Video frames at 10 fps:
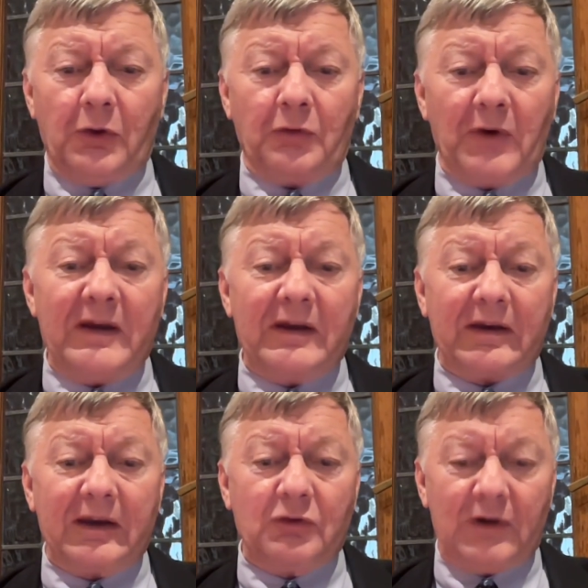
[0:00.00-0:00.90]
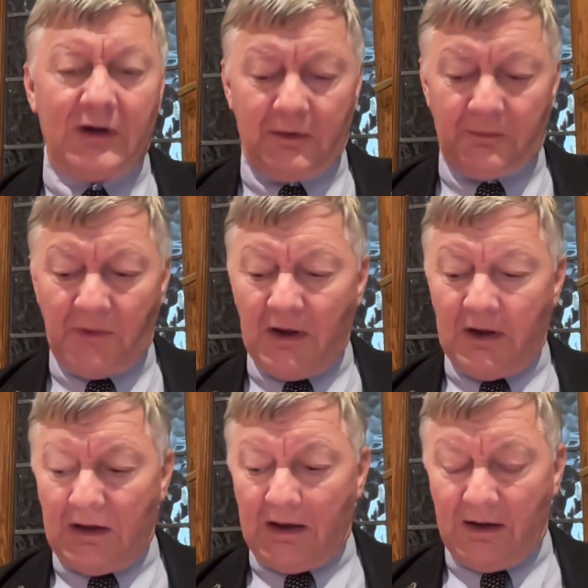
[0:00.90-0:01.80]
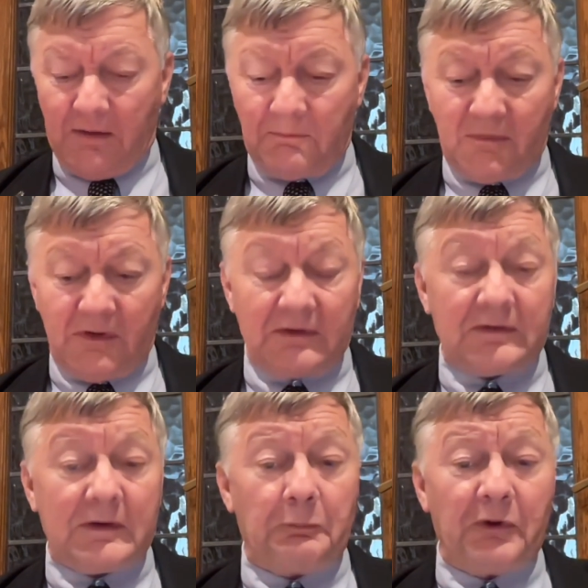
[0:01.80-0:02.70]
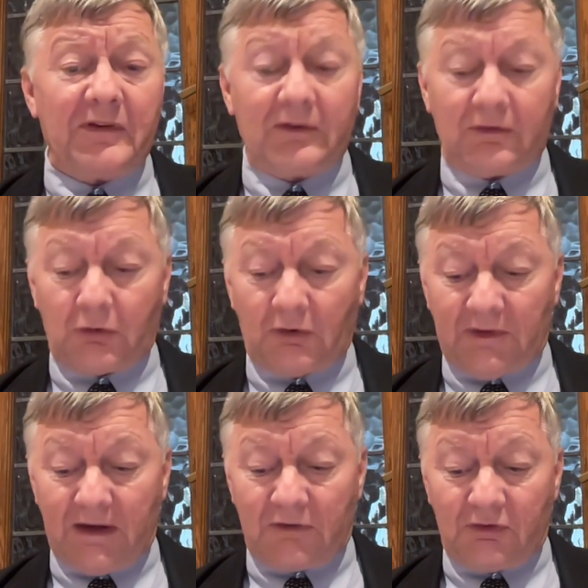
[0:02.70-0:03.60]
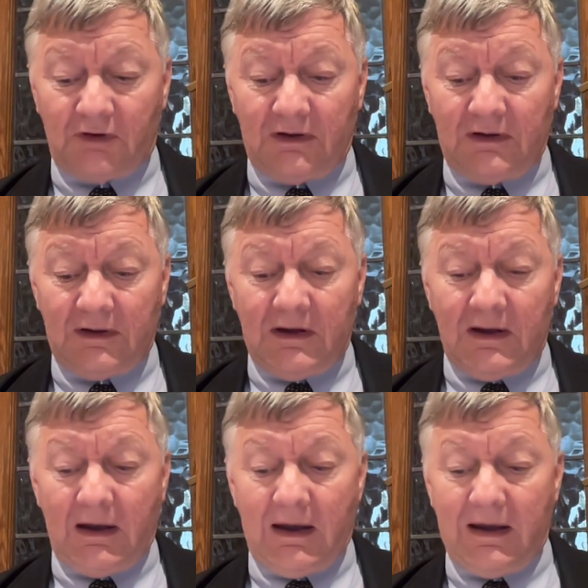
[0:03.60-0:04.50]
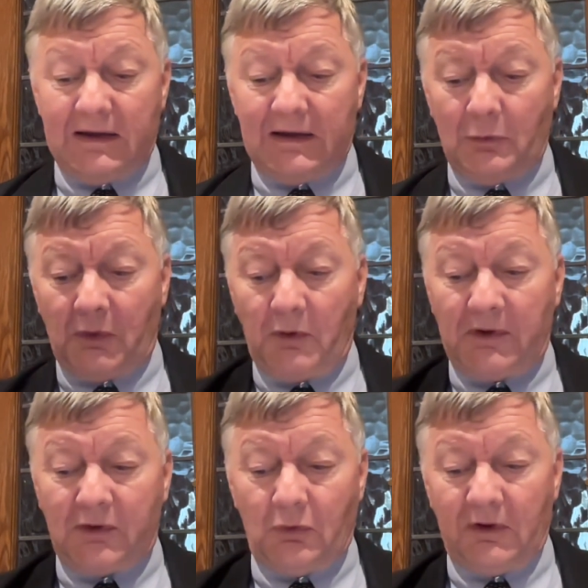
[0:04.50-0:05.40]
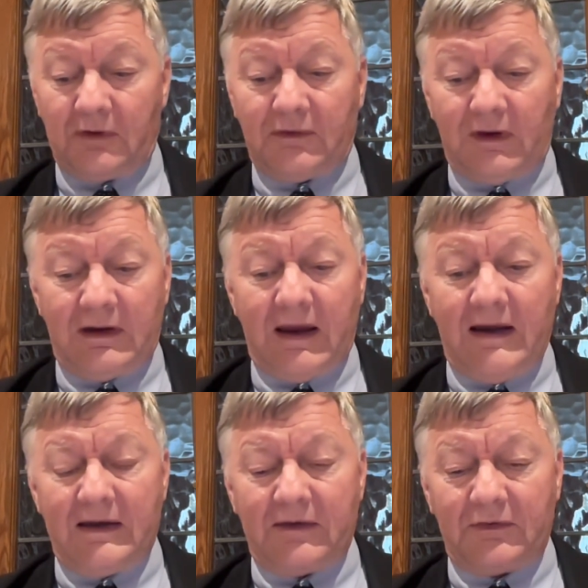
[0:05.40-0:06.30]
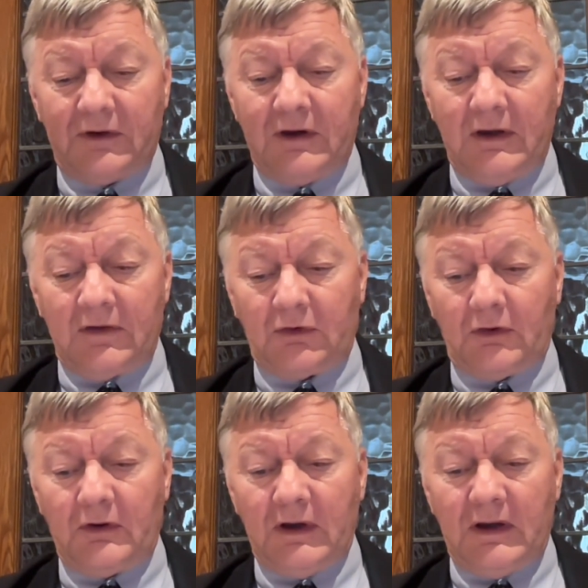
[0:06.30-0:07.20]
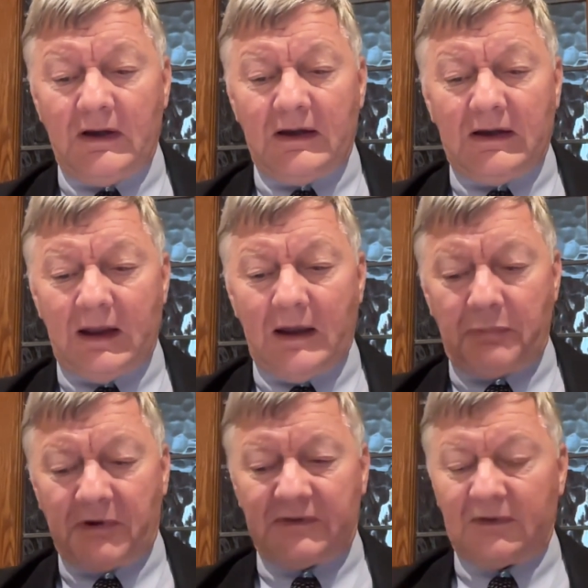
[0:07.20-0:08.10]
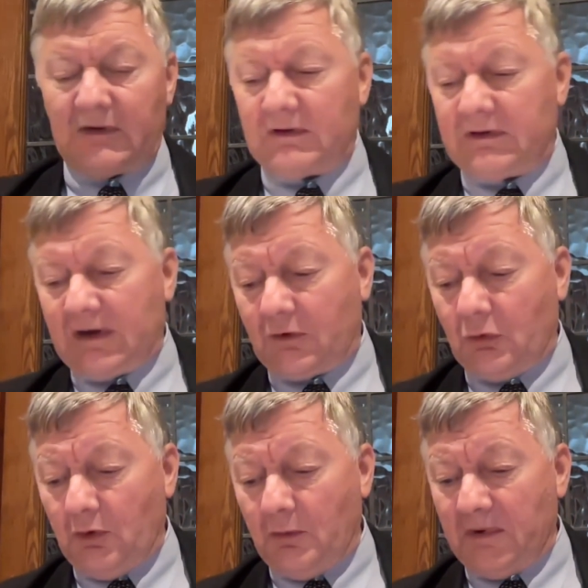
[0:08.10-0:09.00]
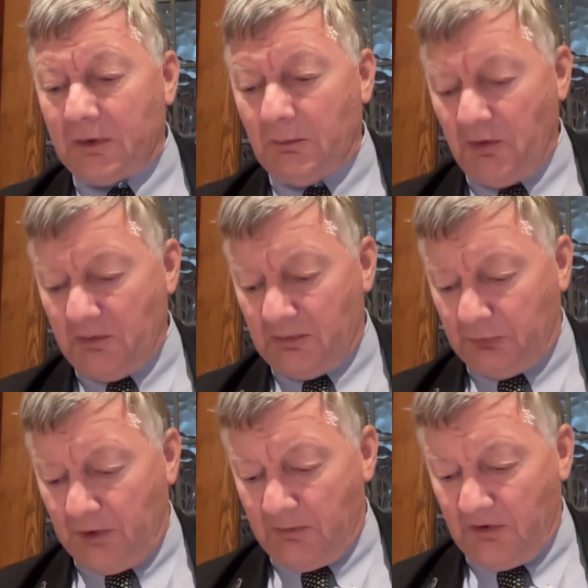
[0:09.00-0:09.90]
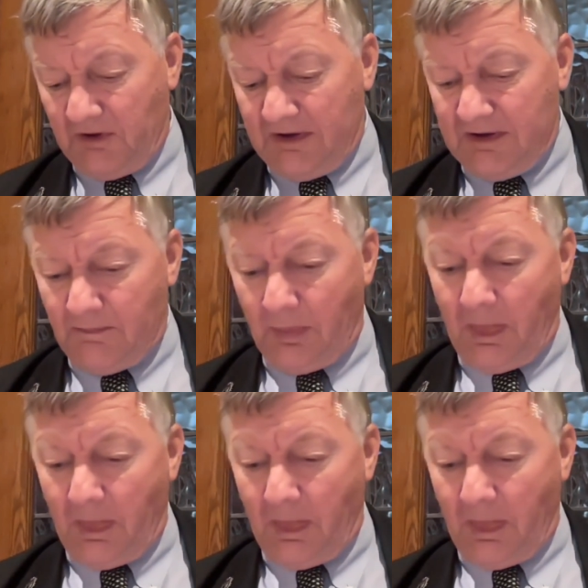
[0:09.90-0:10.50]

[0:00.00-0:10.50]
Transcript: who are running the country now, the president's got actually a, what do we call it, an alias. So, but they call him at the moment primarily,